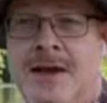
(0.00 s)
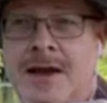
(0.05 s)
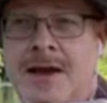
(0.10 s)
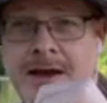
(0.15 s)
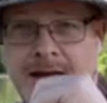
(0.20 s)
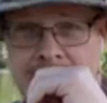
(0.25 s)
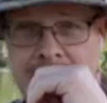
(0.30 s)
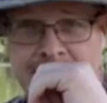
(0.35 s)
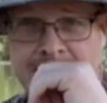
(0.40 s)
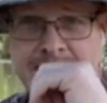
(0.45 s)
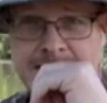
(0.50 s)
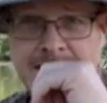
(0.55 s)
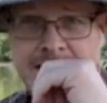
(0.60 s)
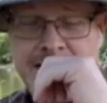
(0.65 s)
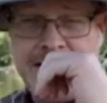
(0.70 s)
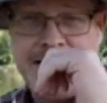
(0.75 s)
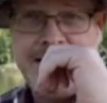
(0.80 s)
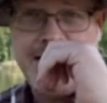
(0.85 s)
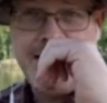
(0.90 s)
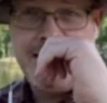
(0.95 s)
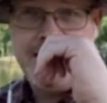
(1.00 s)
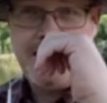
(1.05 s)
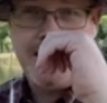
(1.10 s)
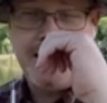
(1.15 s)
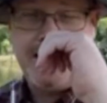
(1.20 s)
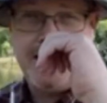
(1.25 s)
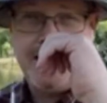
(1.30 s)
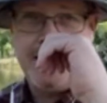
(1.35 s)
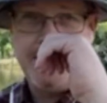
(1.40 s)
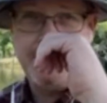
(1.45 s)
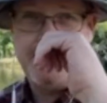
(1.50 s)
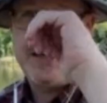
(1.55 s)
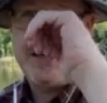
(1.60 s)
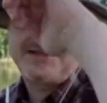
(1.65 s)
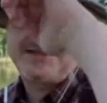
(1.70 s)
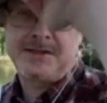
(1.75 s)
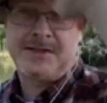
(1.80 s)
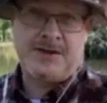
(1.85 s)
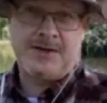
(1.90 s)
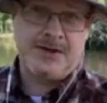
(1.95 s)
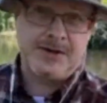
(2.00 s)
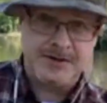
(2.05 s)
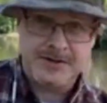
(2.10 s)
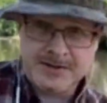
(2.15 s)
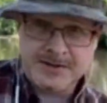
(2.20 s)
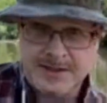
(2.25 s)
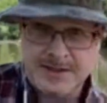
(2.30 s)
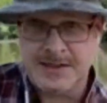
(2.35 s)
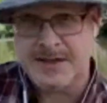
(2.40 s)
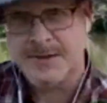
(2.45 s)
and then basically you can come